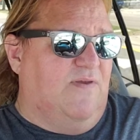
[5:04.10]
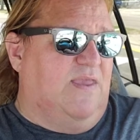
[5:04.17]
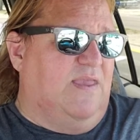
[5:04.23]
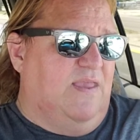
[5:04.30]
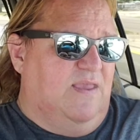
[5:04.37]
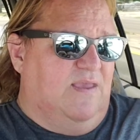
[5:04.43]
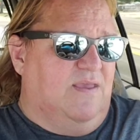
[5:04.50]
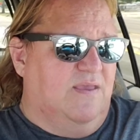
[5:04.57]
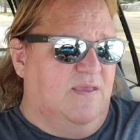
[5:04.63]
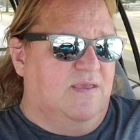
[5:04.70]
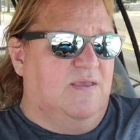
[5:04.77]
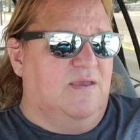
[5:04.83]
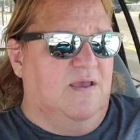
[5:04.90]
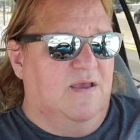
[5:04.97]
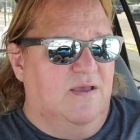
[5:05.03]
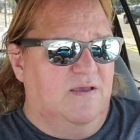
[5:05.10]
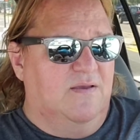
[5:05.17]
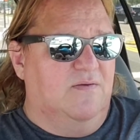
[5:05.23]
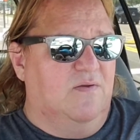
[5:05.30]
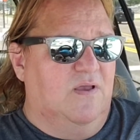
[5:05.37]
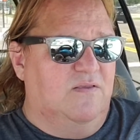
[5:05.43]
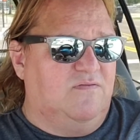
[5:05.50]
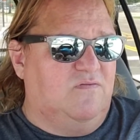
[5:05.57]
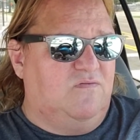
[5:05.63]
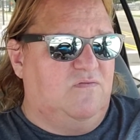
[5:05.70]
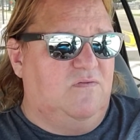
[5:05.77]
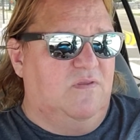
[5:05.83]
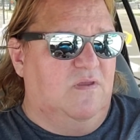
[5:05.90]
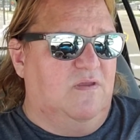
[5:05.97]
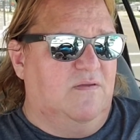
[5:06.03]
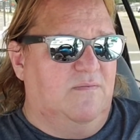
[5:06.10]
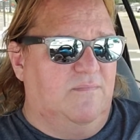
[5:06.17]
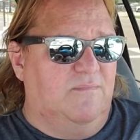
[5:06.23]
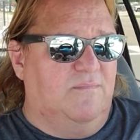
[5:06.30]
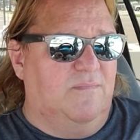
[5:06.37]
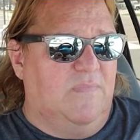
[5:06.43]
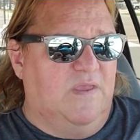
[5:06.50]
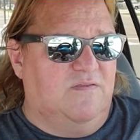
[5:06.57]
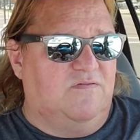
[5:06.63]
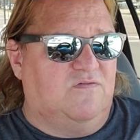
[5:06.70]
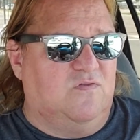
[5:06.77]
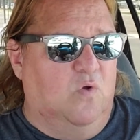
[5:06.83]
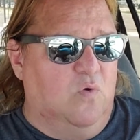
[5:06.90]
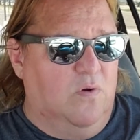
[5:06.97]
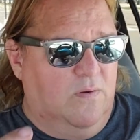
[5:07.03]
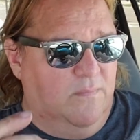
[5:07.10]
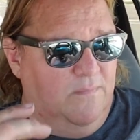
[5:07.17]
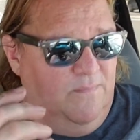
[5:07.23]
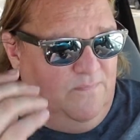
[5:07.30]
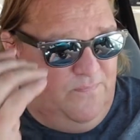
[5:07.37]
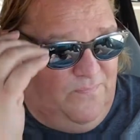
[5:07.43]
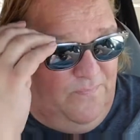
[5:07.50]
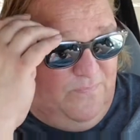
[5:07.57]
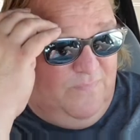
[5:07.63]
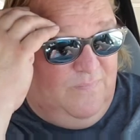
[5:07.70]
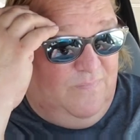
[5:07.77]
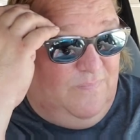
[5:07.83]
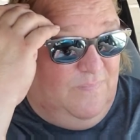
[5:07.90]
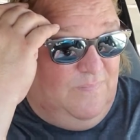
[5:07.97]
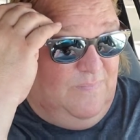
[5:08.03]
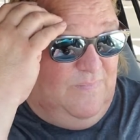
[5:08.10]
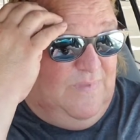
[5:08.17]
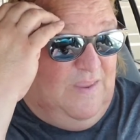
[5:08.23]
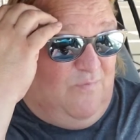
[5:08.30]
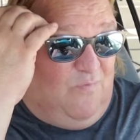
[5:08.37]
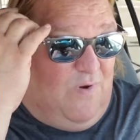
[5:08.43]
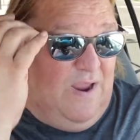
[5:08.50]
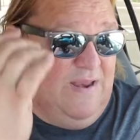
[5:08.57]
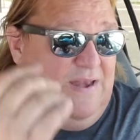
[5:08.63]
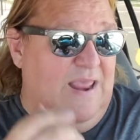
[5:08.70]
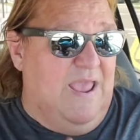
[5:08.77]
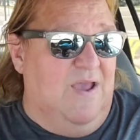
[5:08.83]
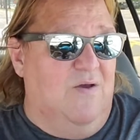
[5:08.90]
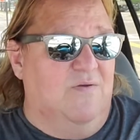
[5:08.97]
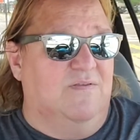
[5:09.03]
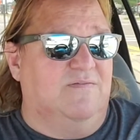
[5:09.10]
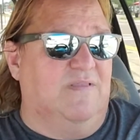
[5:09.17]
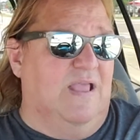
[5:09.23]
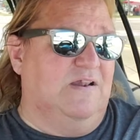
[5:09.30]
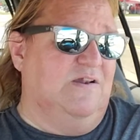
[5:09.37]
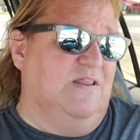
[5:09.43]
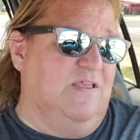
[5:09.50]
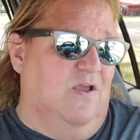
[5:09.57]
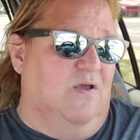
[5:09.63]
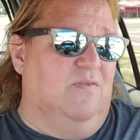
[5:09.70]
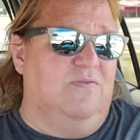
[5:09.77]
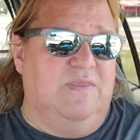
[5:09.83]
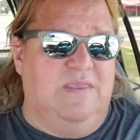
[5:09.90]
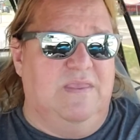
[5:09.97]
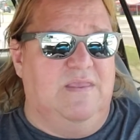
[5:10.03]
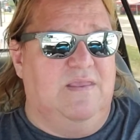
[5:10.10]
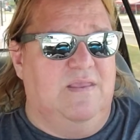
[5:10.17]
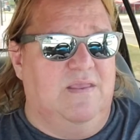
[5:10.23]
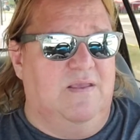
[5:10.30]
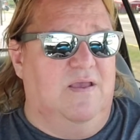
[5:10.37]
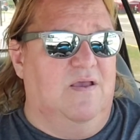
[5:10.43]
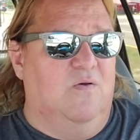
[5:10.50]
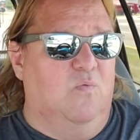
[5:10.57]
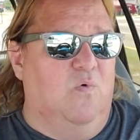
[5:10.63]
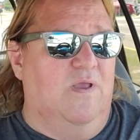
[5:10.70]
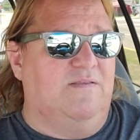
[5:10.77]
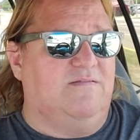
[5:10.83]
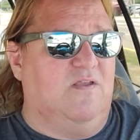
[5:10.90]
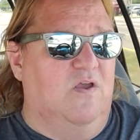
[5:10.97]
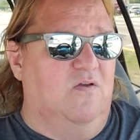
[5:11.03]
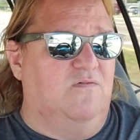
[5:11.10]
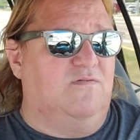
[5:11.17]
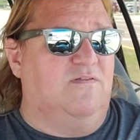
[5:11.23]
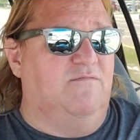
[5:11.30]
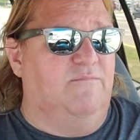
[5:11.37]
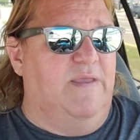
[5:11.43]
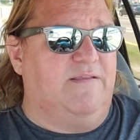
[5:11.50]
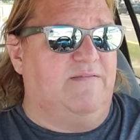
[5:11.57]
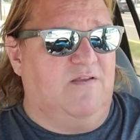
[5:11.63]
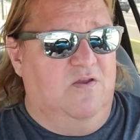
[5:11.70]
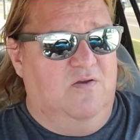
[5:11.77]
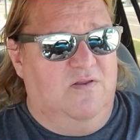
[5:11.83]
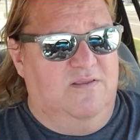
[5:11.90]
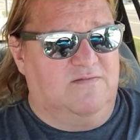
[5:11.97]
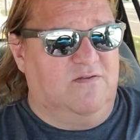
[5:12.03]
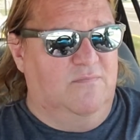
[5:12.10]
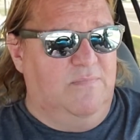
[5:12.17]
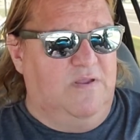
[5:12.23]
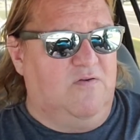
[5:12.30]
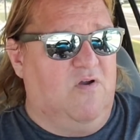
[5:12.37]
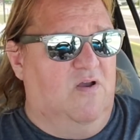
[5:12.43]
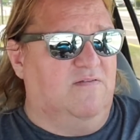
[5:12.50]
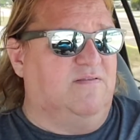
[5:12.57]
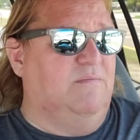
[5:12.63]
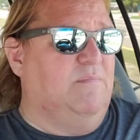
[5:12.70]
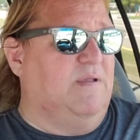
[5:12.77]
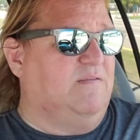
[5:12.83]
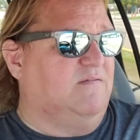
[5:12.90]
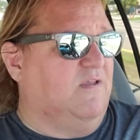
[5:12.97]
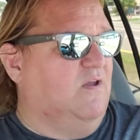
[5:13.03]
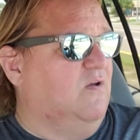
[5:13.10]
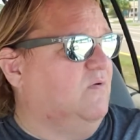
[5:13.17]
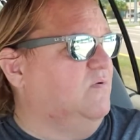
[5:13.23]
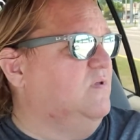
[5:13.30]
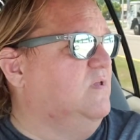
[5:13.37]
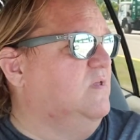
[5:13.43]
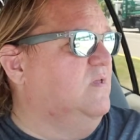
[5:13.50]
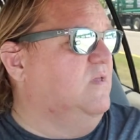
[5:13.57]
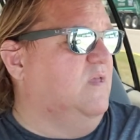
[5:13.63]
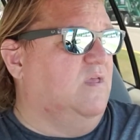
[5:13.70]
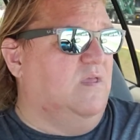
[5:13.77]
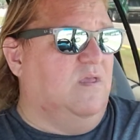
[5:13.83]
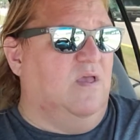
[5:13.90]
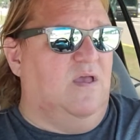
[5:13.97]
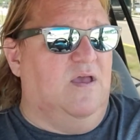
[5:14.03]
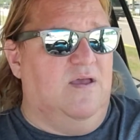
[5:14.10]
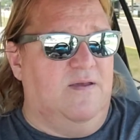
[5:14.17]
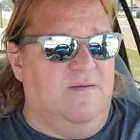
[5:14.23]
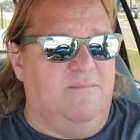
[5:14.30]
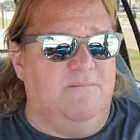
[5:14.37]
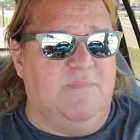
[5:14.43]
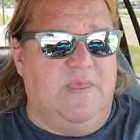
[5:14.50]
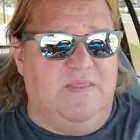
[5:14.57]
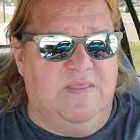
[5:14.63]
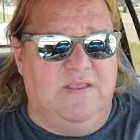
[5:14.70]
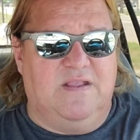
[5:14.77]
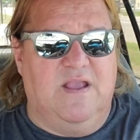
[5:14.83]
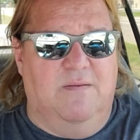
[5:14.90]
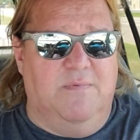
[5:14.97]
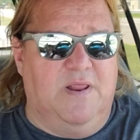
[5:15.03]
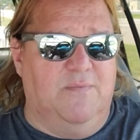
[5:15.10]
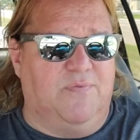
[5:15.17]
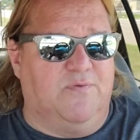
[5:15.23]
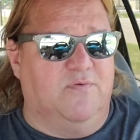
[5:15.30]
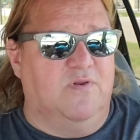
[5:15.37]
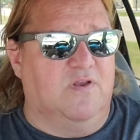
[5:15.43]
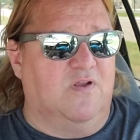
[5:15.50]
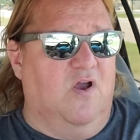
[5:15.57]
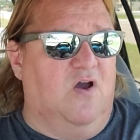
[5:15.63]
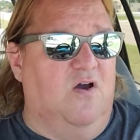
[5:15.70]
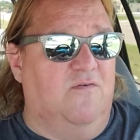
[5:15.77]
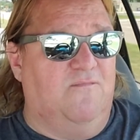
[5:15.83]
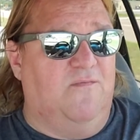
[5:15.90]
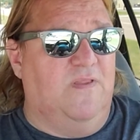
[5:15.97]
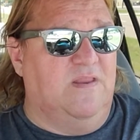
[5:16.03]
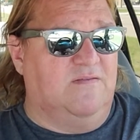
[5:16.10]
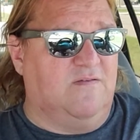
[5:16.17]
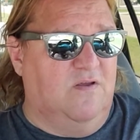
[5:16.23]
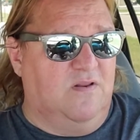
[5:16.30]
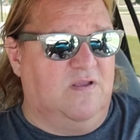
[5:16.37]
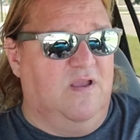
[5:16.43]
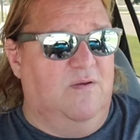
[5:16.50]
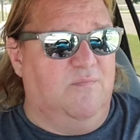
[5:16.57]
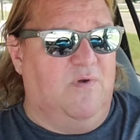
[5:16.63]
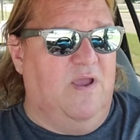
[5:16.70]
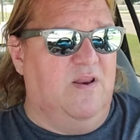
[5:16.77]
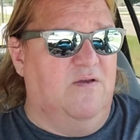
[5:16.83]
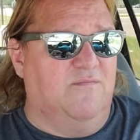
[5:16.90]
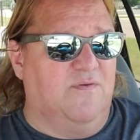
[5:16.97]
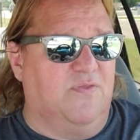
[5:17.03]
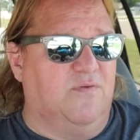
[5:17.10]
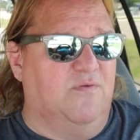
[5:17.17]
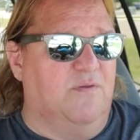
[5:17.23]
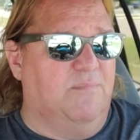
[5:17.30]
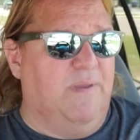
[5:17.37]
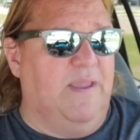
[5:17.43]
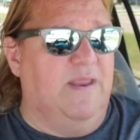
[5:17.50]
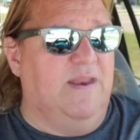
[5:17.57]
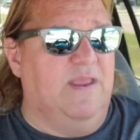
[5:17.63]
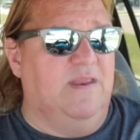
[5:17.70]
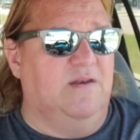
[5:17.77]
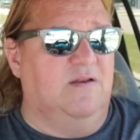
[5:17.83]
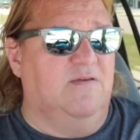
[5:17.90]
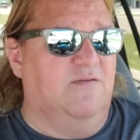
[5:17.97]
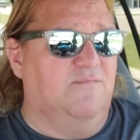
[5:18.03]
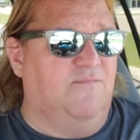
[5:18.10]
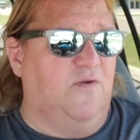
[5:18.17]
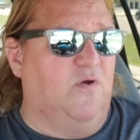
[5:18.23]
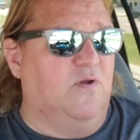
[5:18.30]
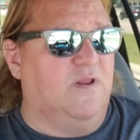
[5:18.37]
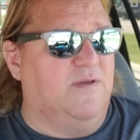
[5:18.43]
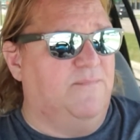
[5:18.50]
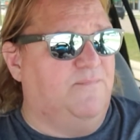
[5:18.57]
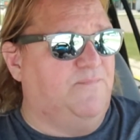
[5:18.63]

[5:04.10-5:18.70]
a, uh, a, uh, a, storm that right now is actually on the west coast of Mexico that's going to be crossing Mexico um, and then coming up through the Gulf, and it's going to come right over through the Panhandle of Florida.